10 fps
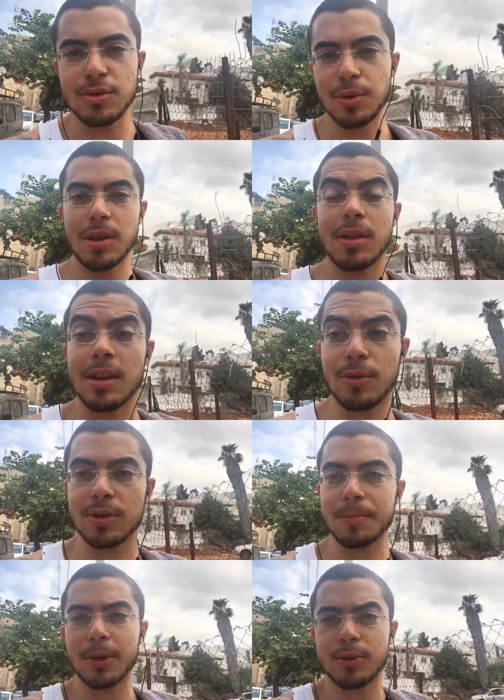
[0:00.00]
do the thing you're
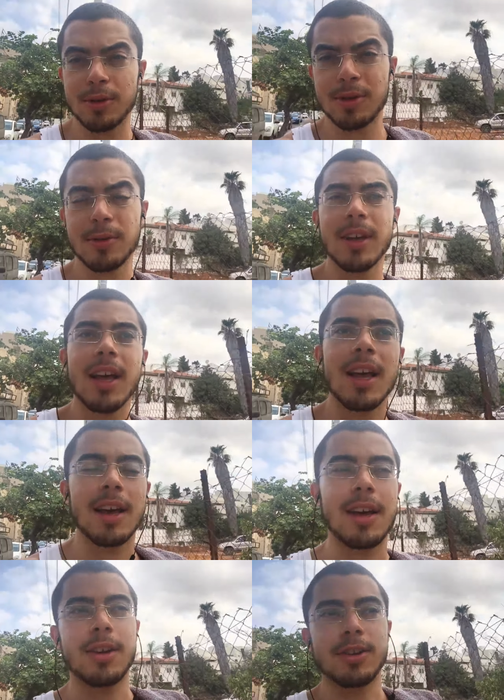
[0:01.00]
supposed to do.
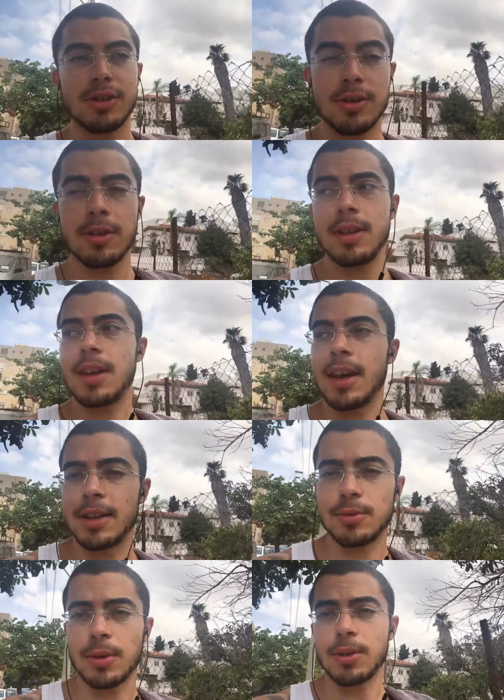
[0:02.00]
And on good
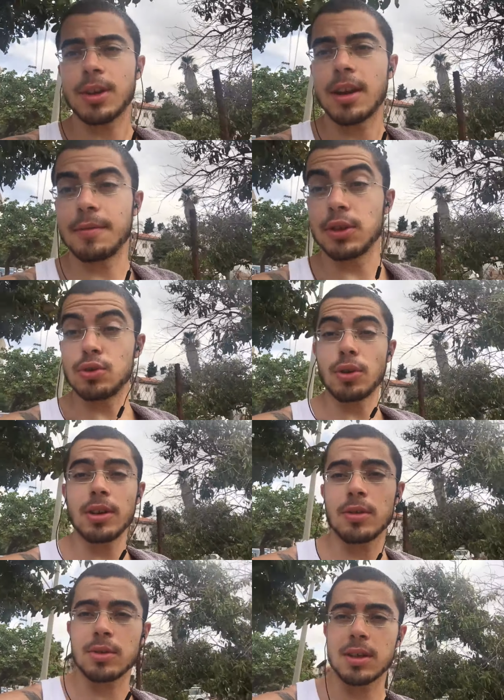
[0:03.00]
days where you're kind of
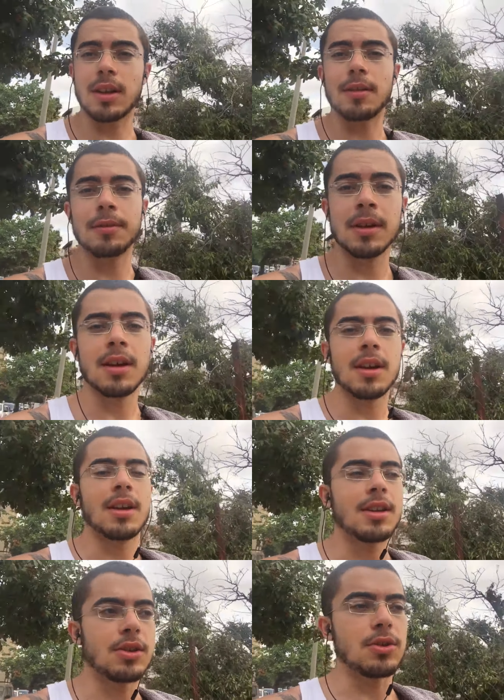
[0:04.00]
enjoying yourself,
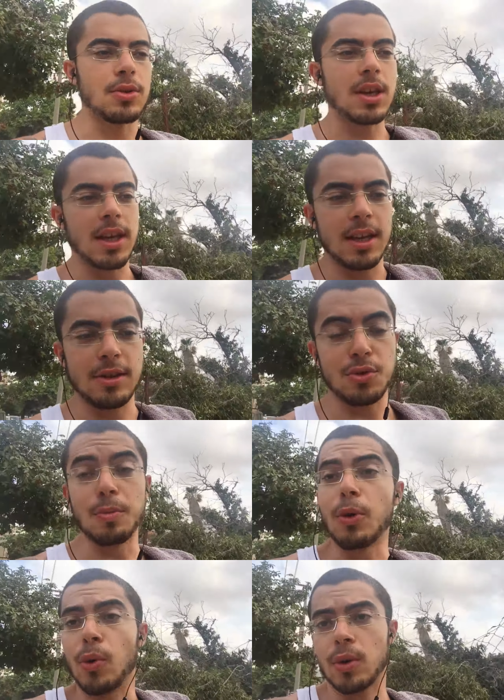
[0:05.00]
you can do
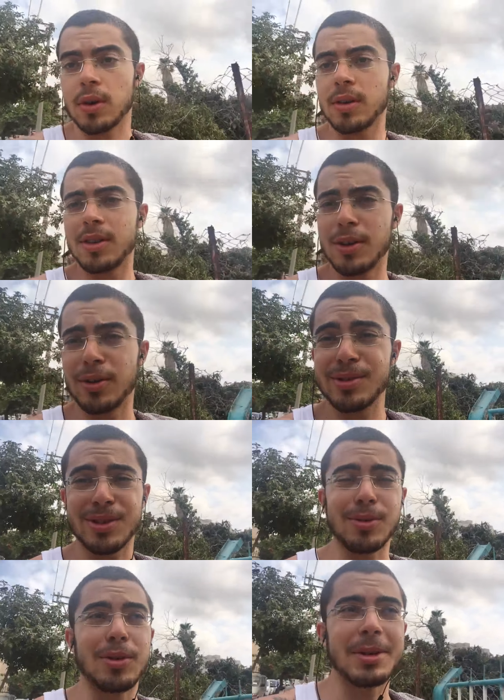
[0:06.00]
more.
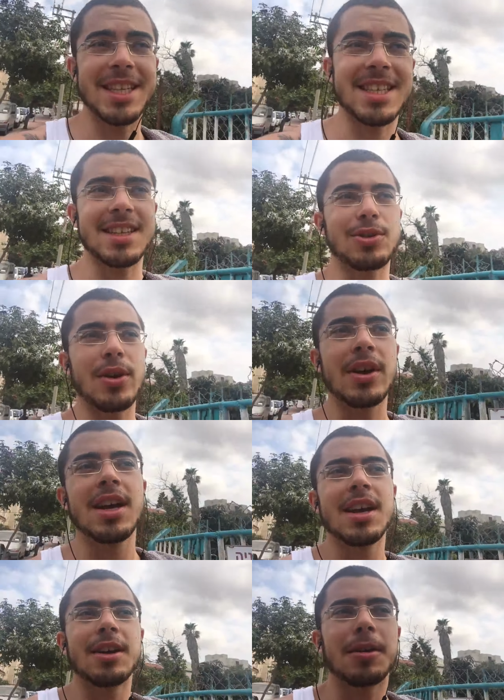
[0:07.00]
So nobody says
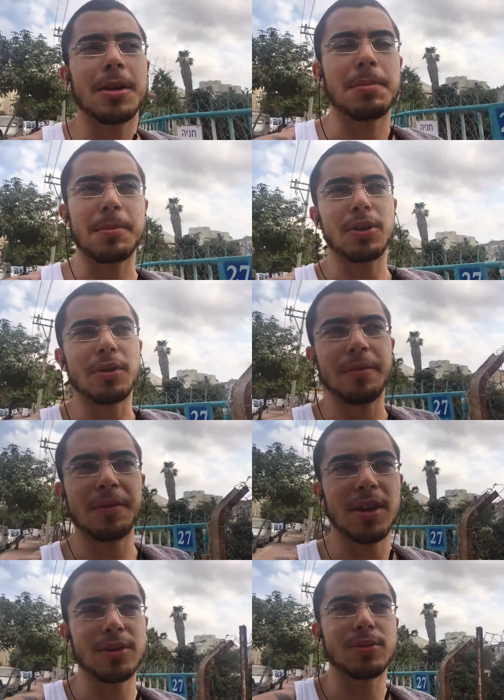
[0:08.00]
people
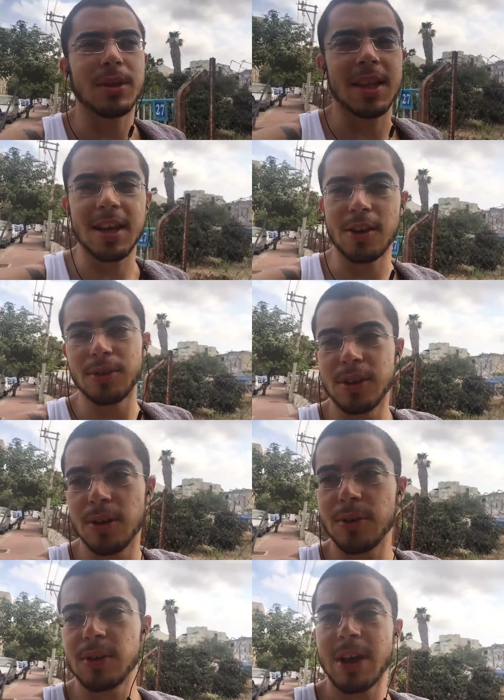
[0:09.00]
confuse when they hear,
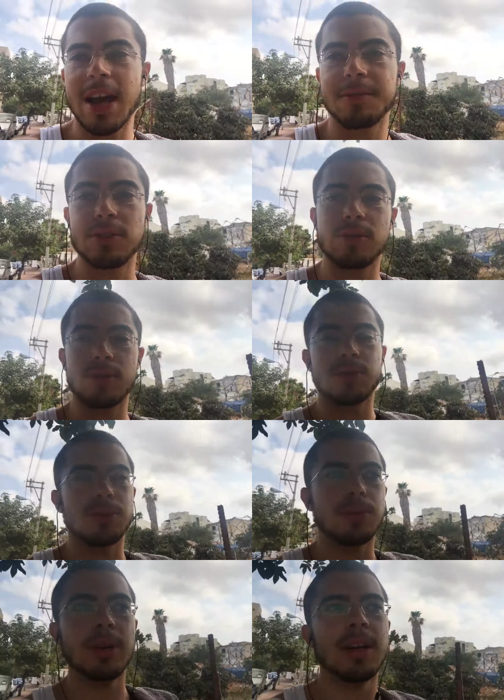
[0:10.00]
you have to
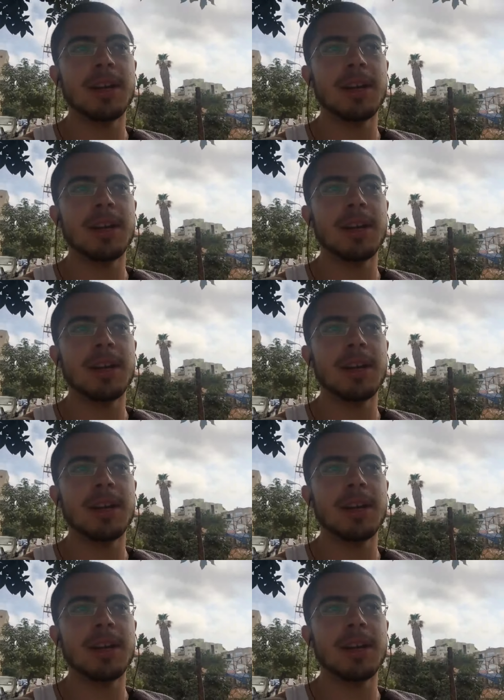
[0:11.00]
do